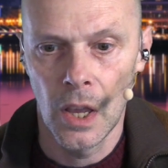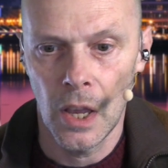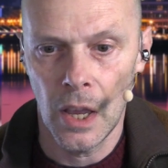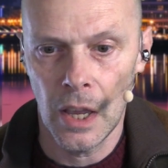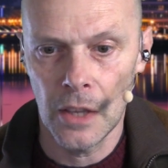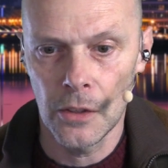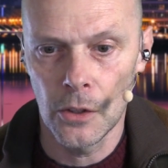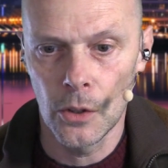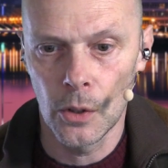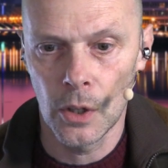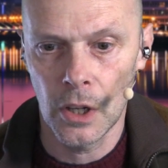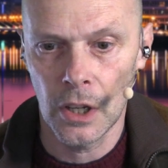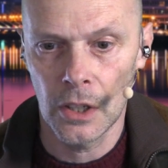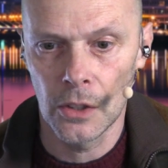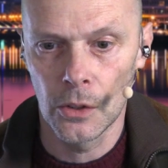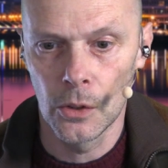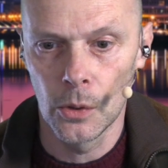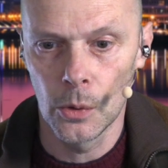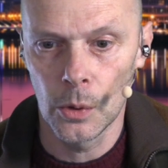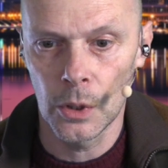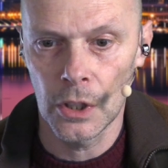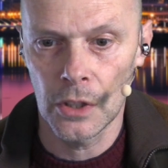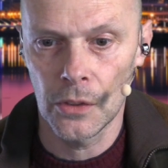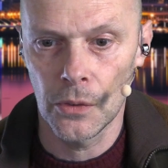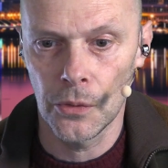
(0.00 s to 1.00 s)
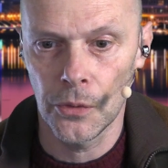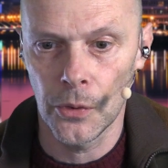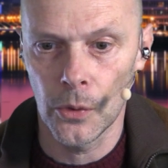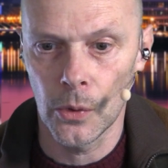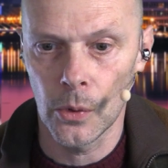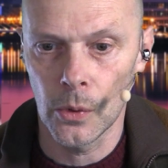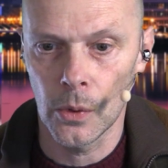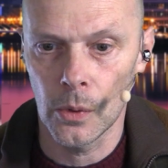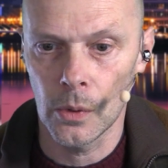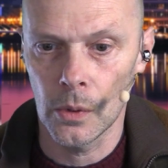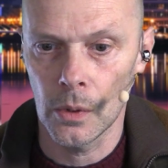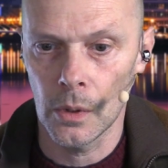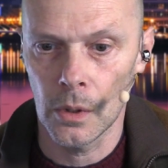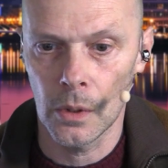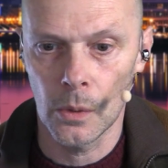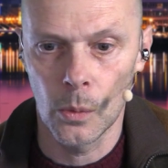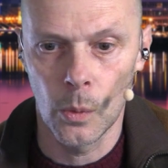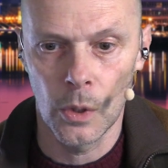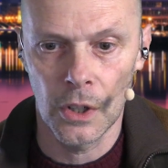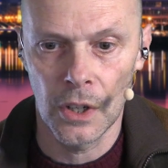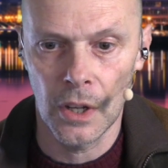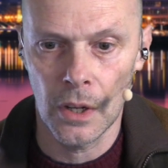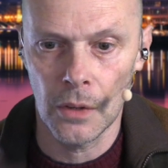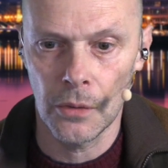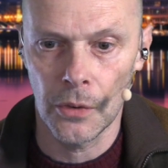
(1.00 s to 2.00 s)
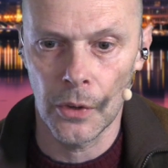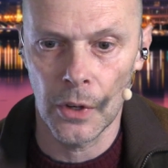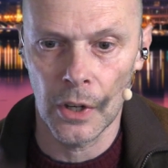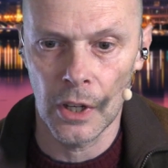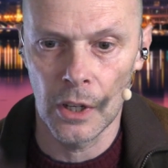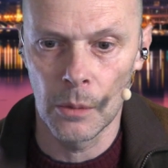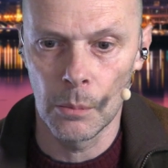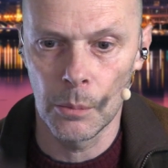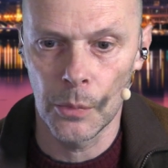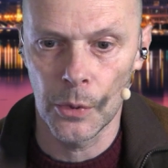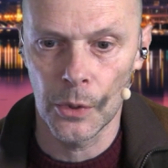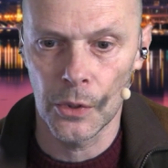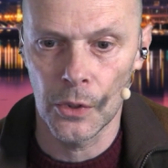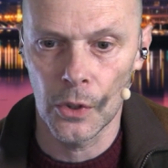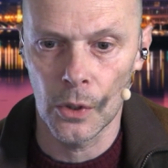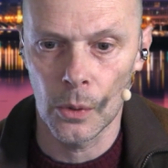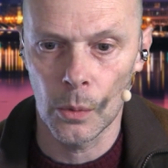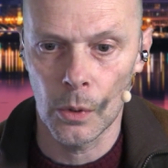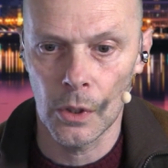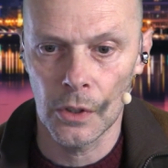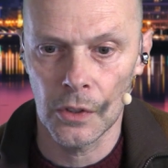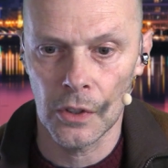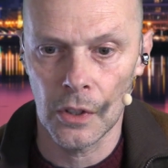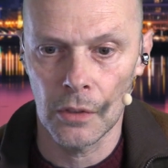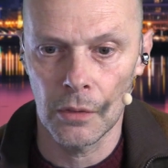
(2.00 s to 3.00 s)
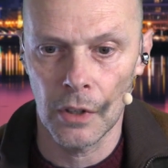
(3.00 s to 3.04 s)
And you can do it for whatever input you want.